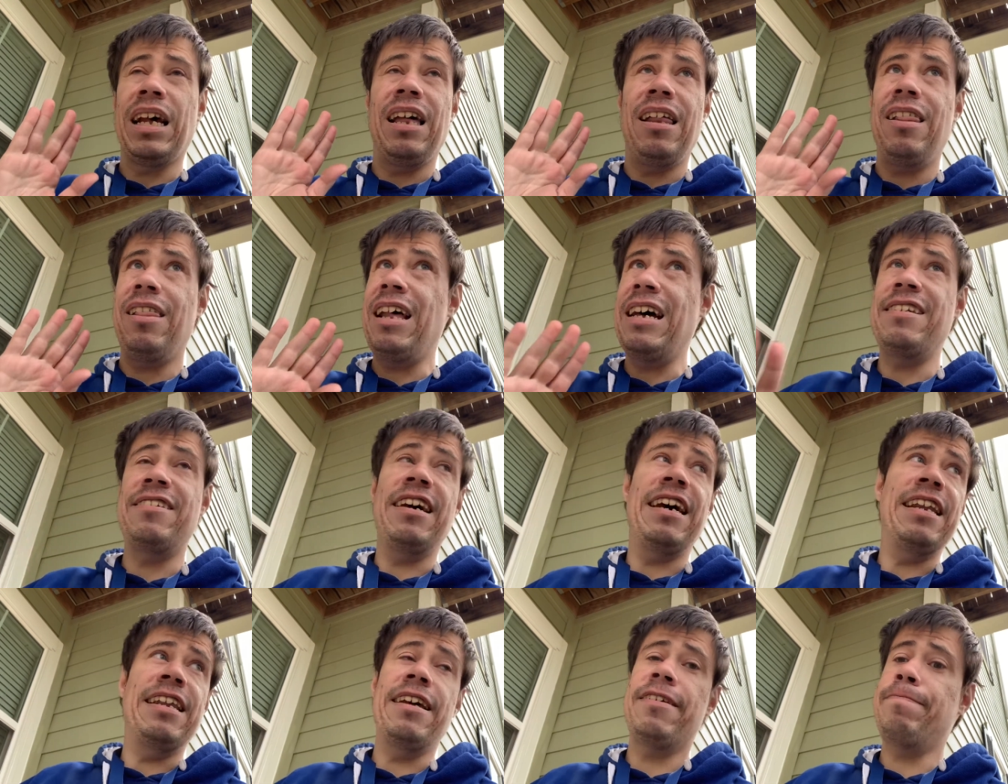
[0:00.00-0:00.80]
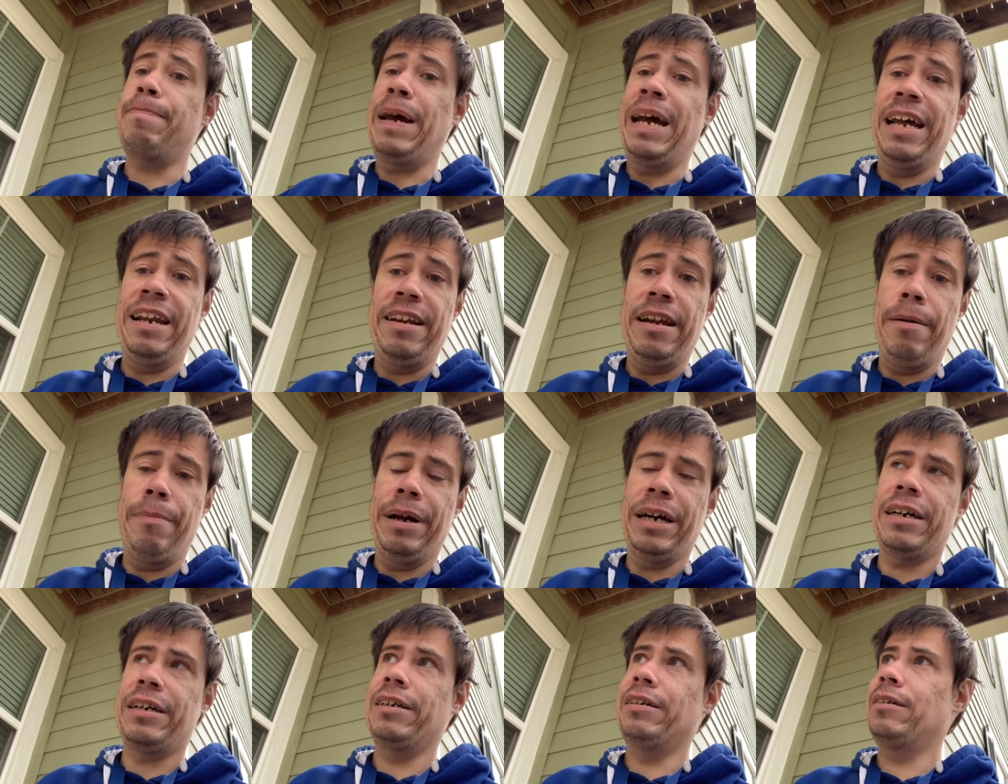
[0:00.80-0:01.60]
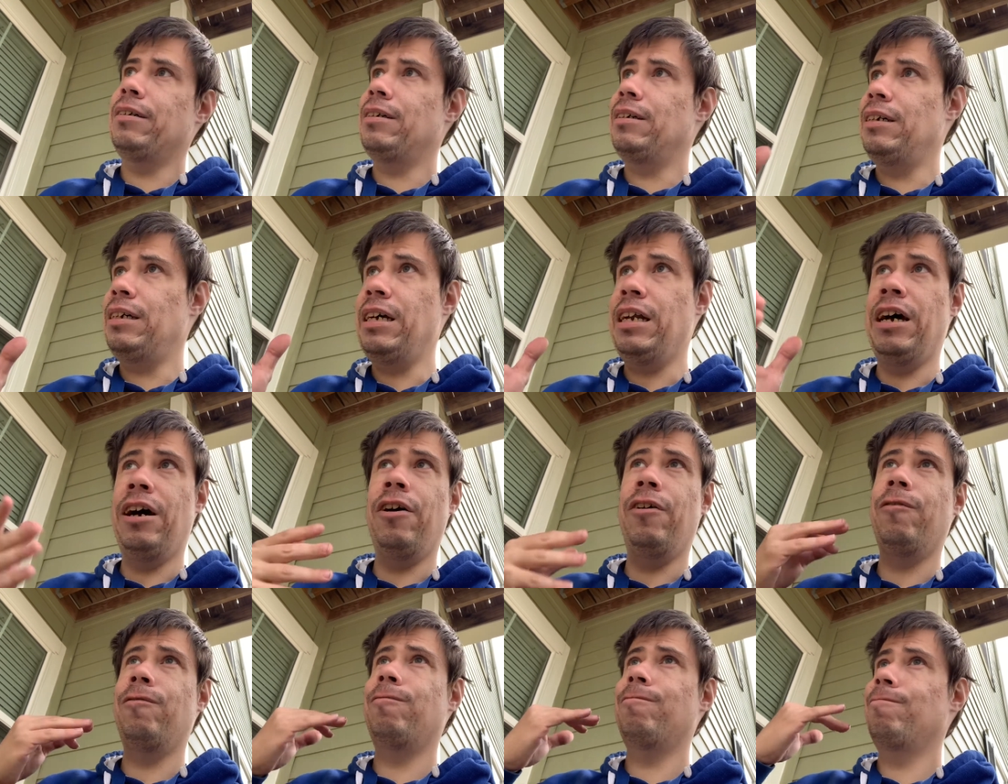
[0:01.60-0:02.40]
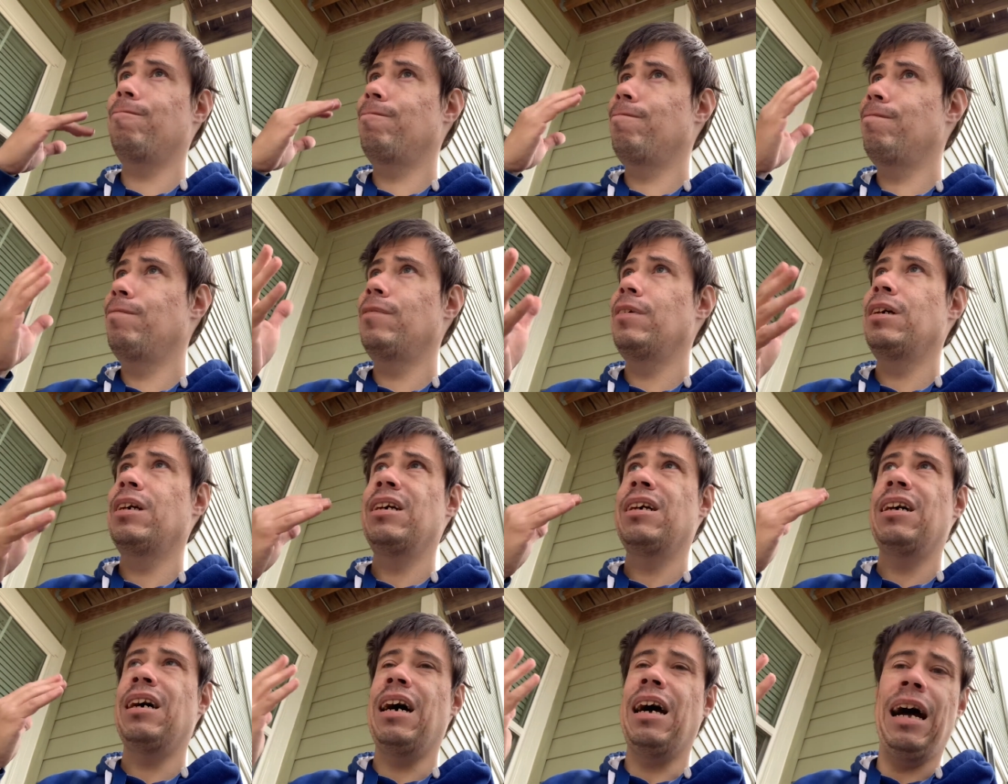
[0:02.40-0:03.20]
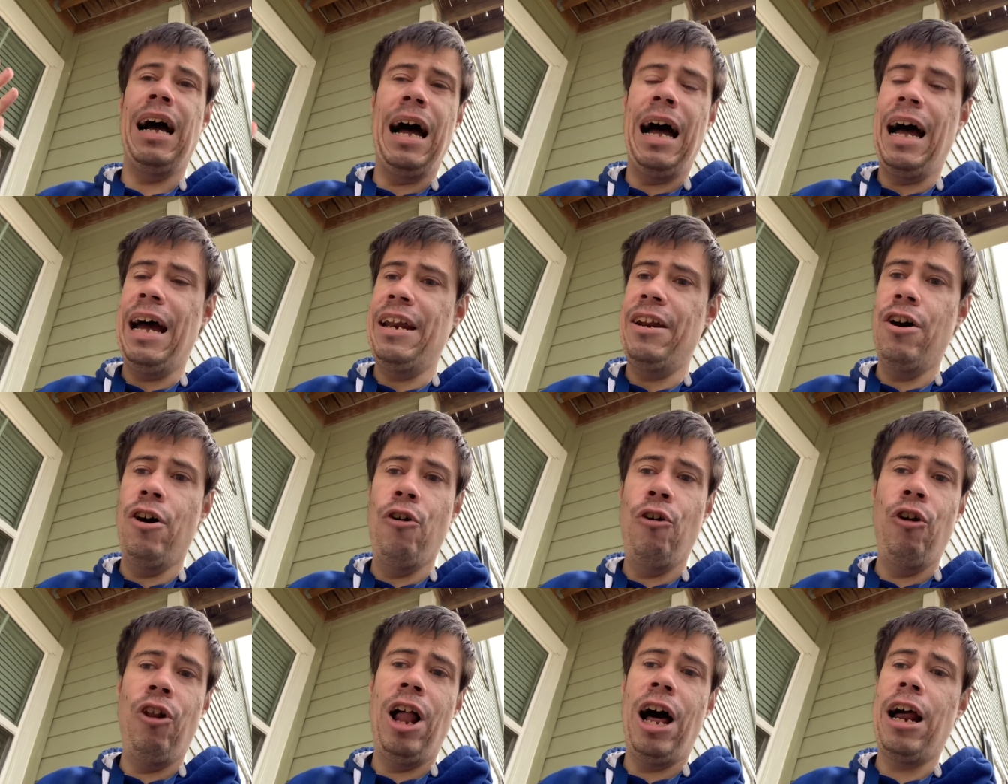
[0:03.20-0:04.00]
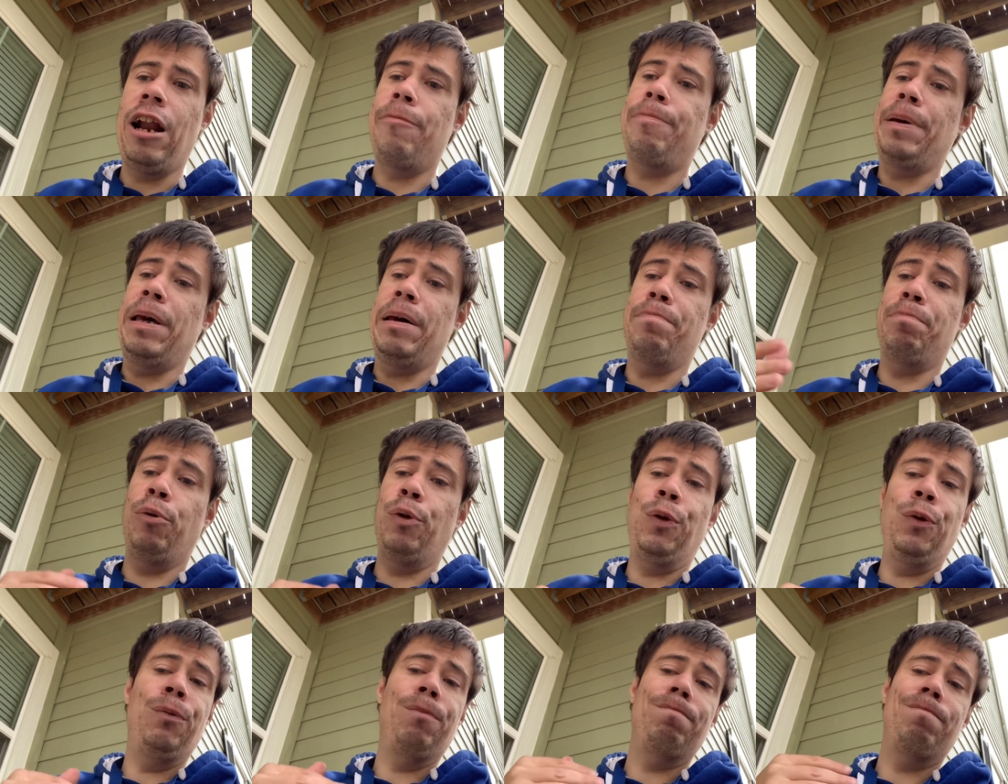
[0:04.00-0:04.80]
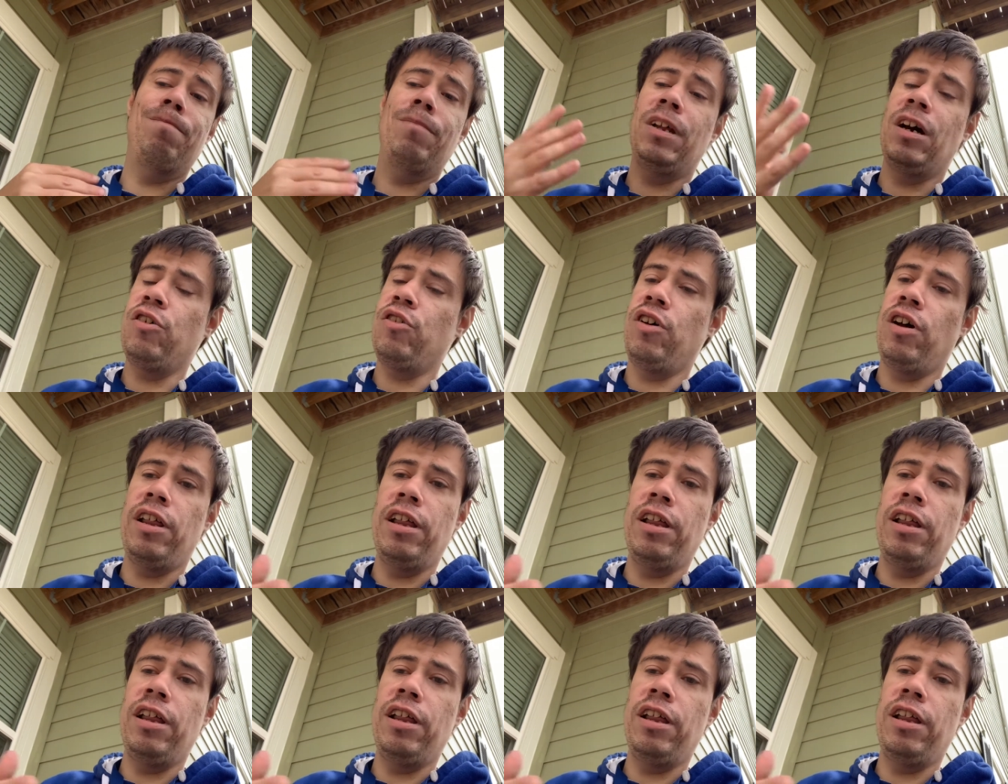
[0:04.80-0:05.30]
Let's end this pandemic. You know, I, I know a lot of people. There,